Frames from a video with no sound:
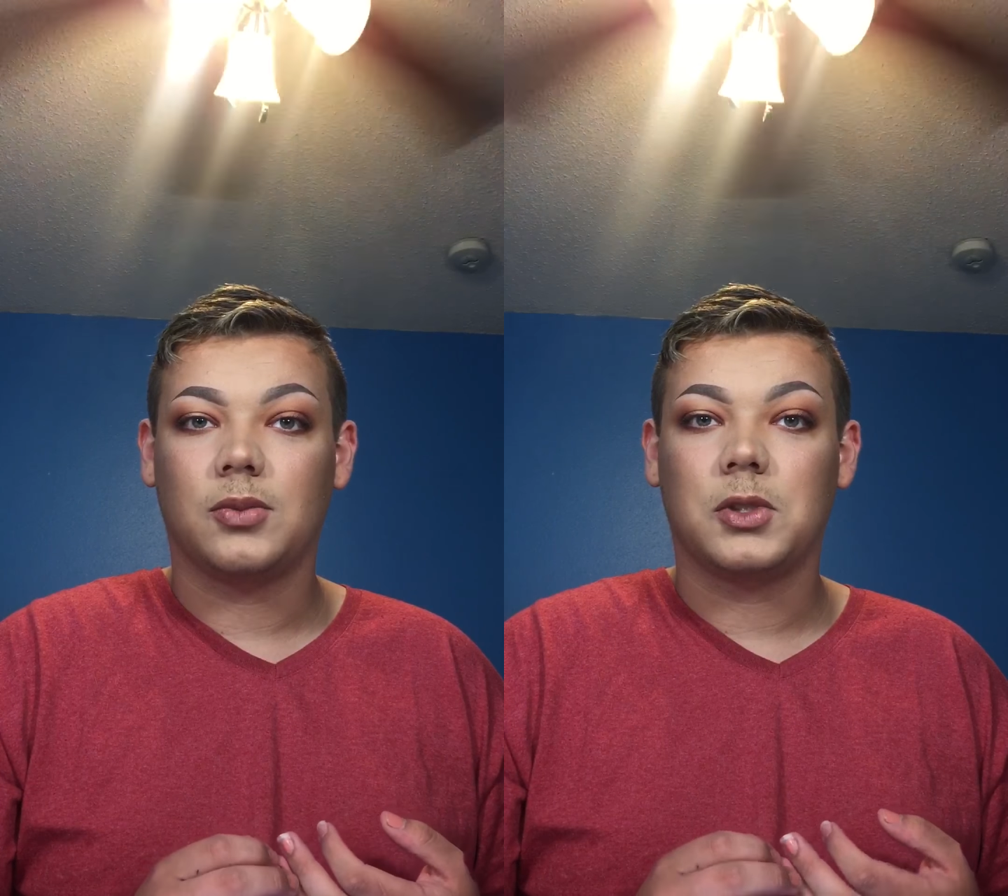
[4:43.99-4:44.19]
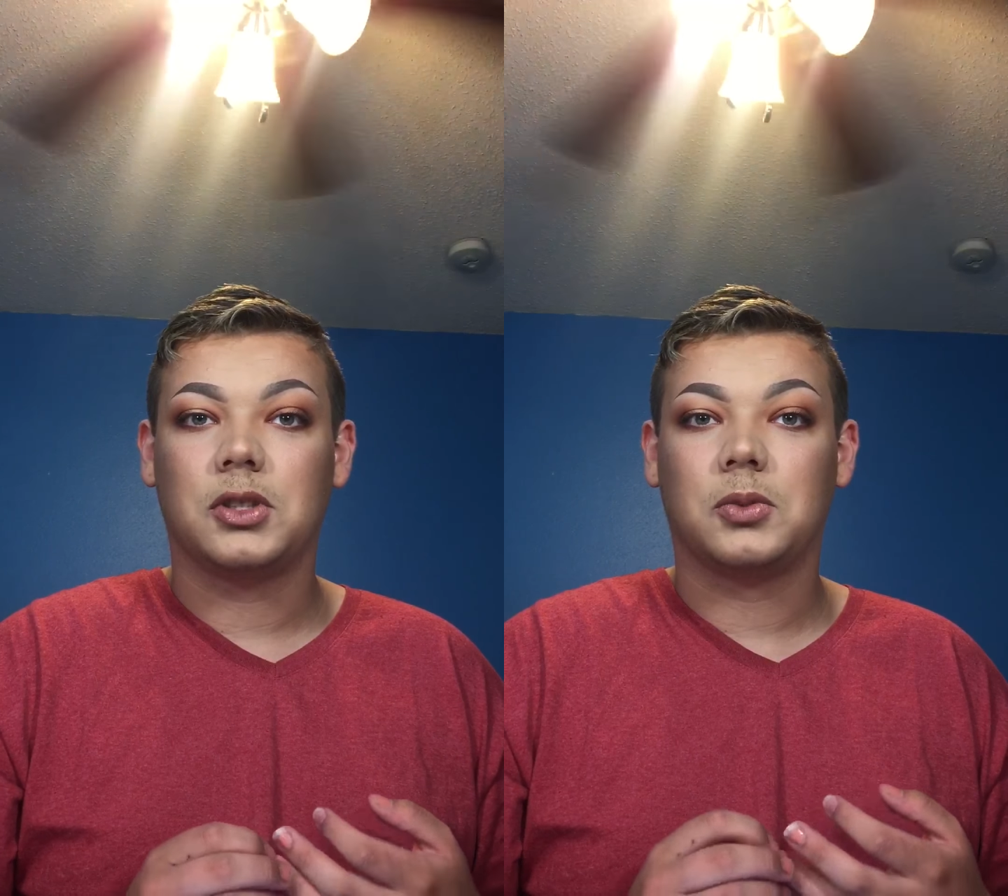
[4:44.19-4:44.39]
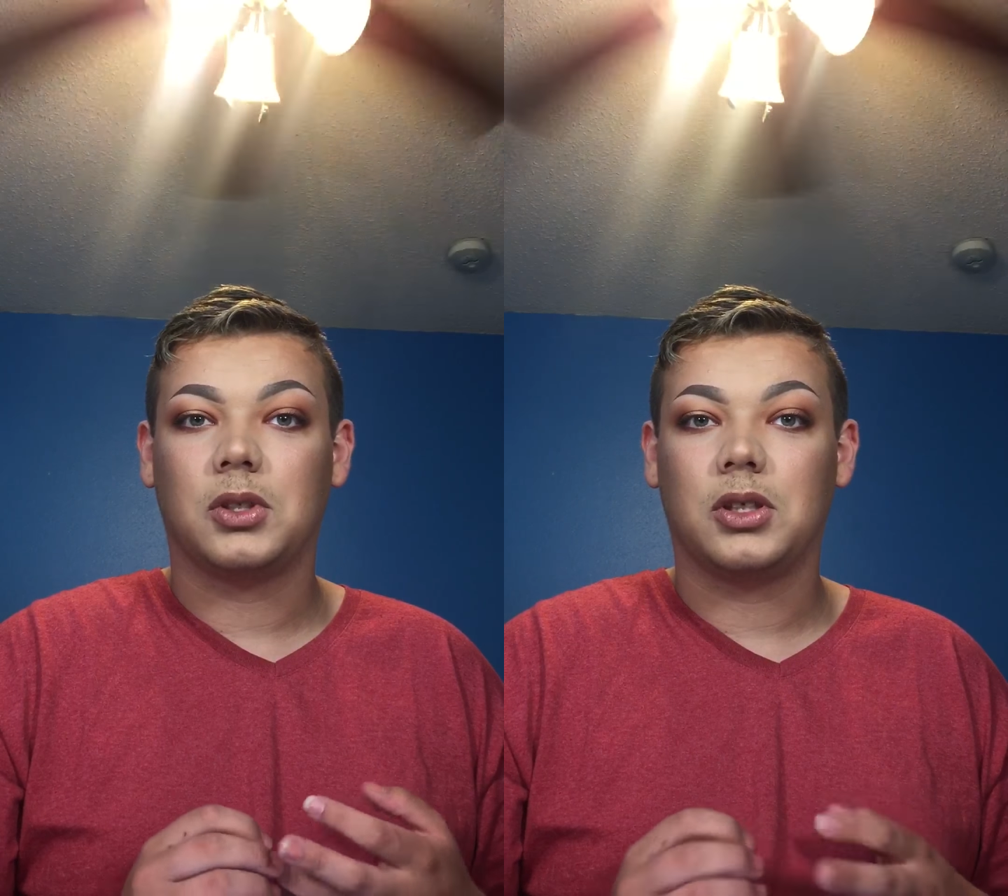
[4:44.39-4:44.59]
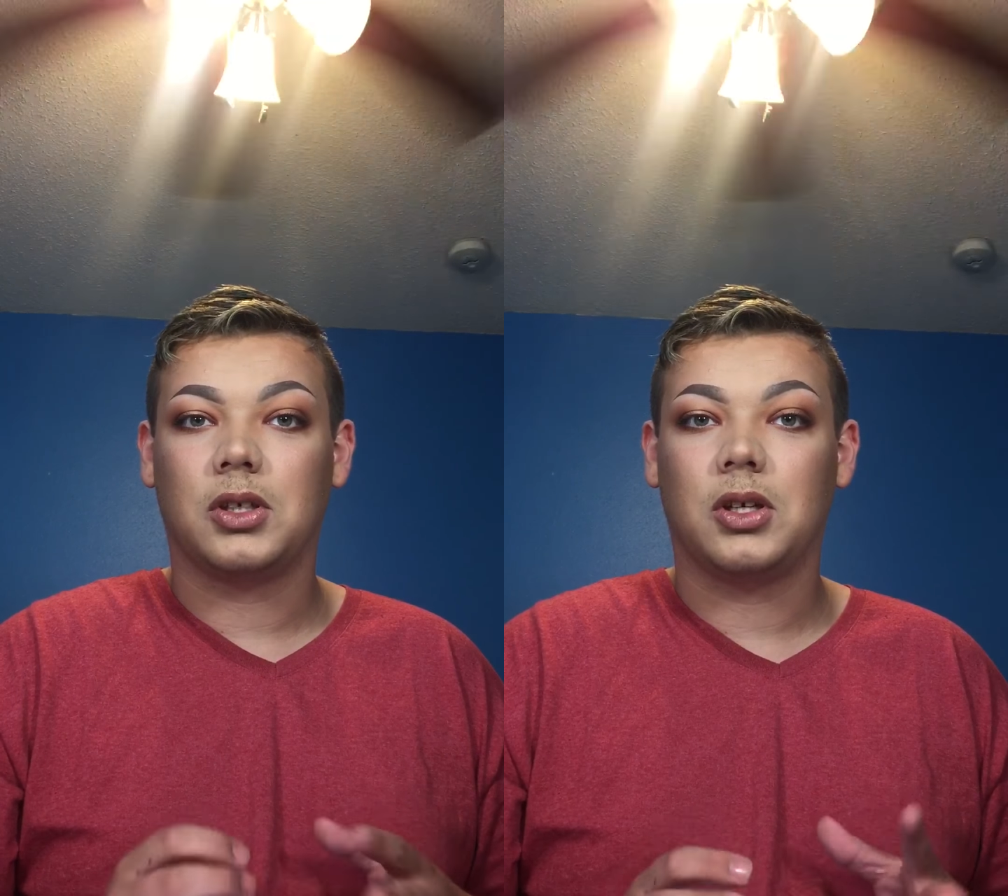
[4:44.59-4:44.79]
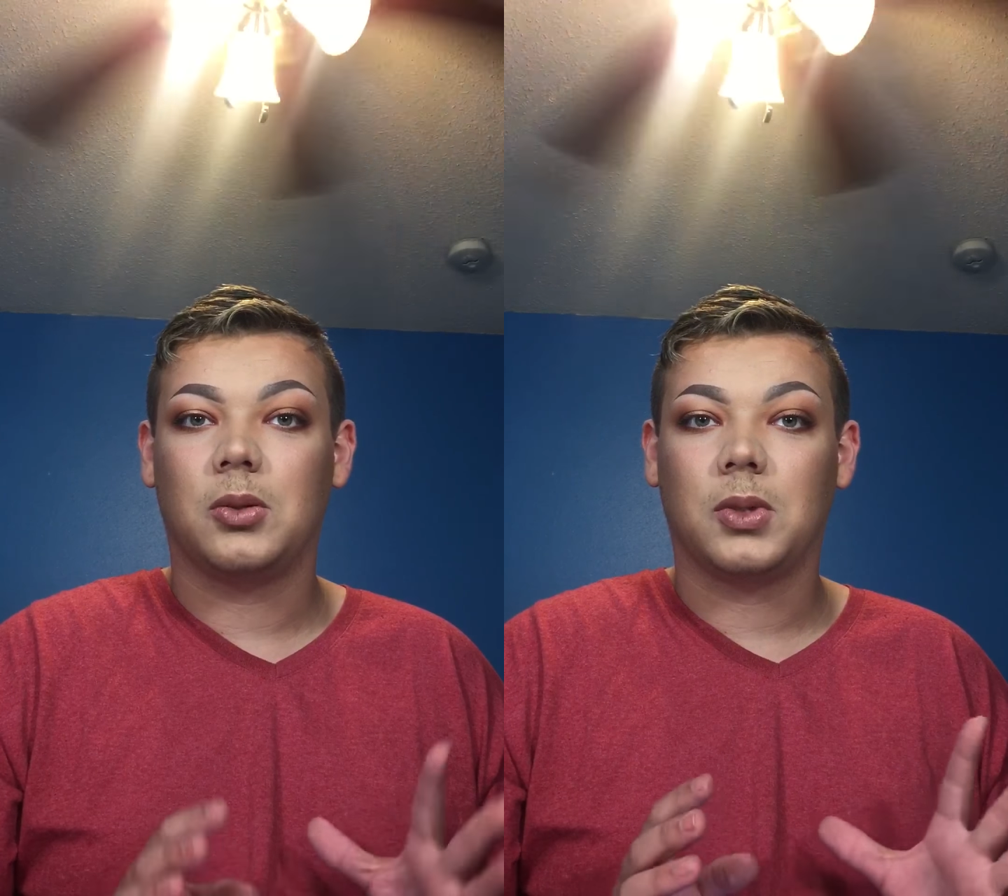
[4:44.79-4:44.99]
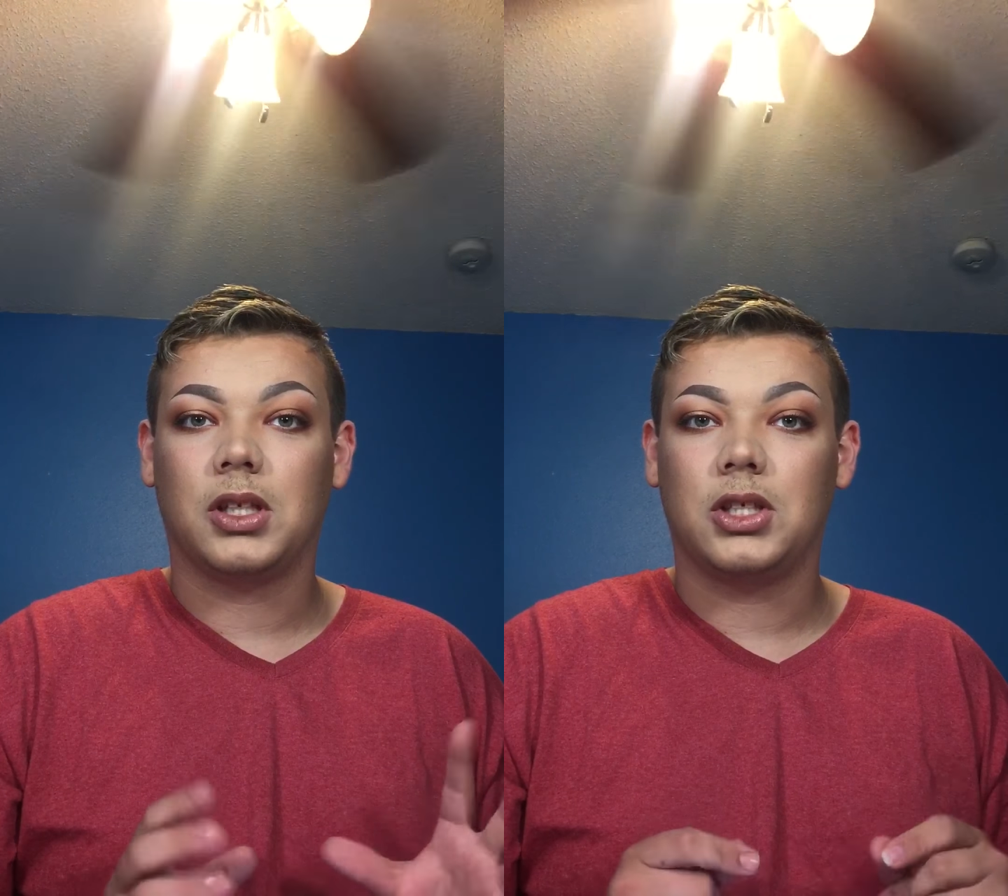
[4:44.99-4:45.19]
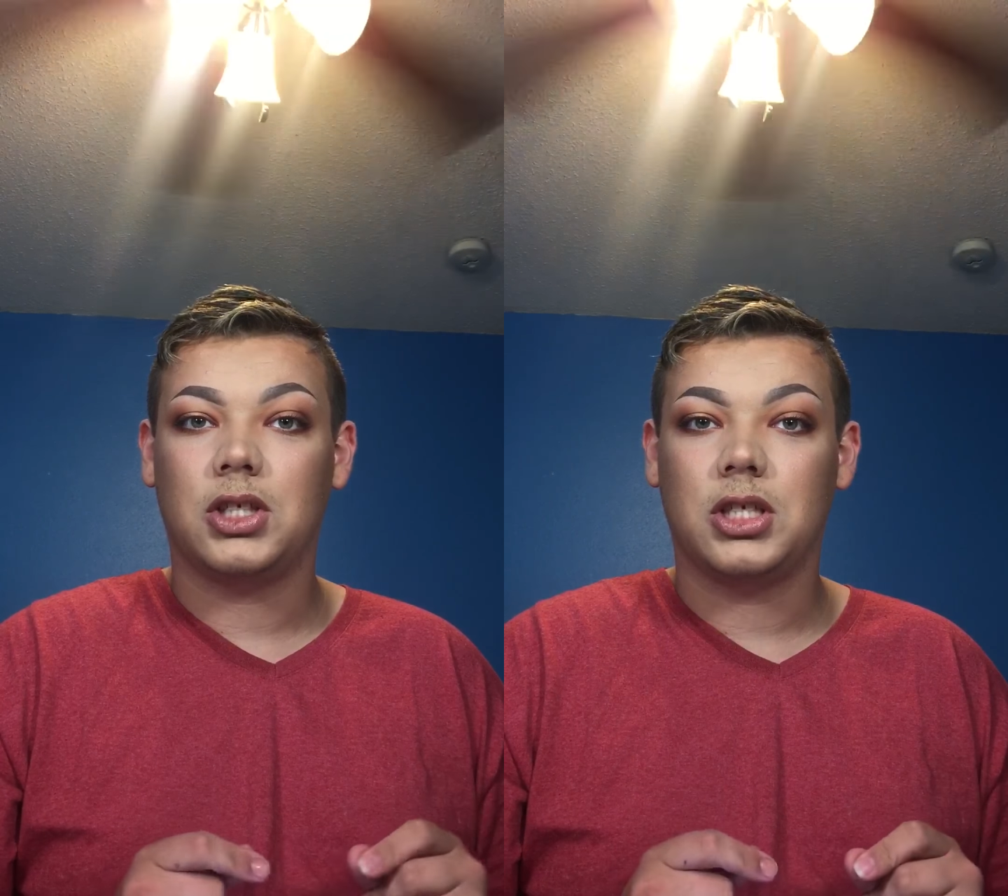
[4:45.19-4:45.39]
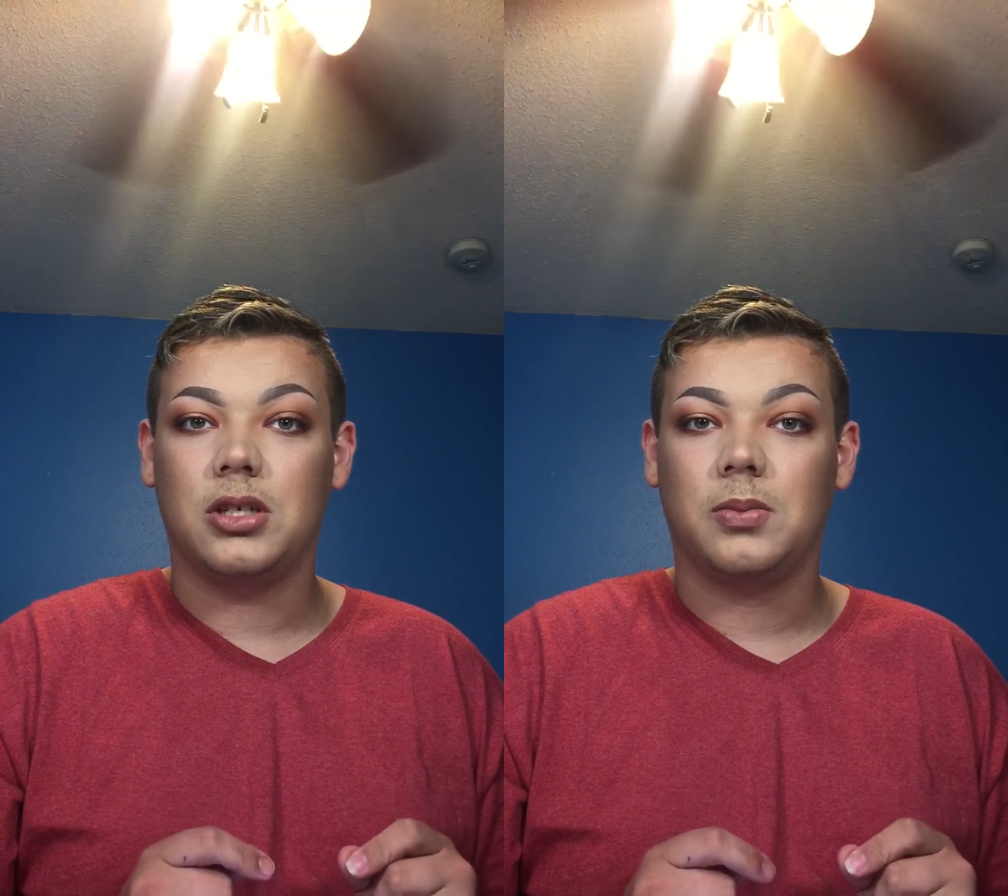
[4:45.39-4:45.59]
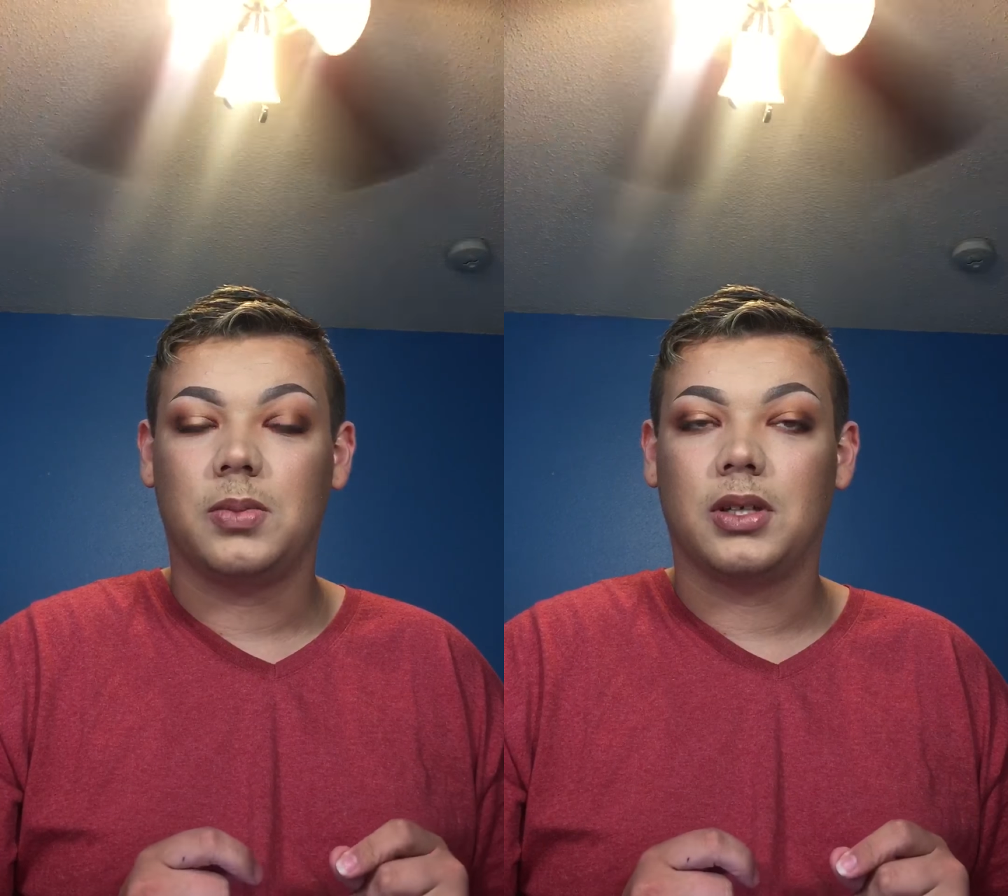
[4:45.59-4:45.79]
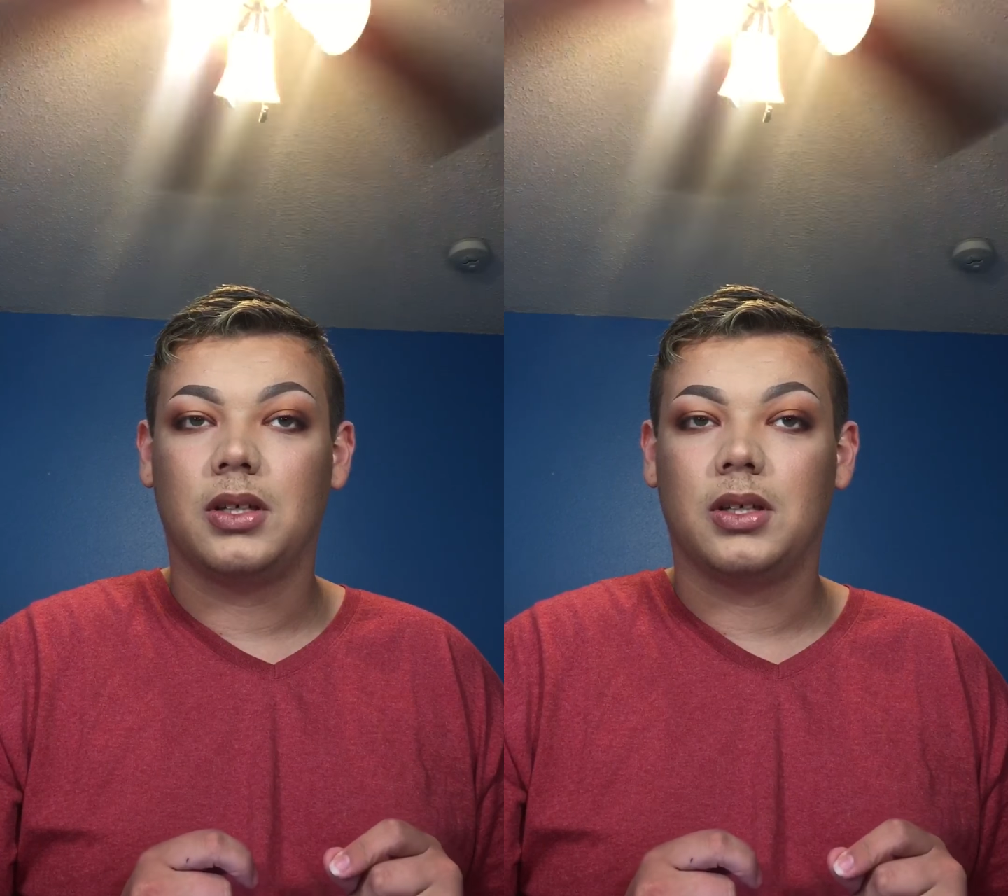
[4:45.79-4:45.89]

which is really good and really cheap.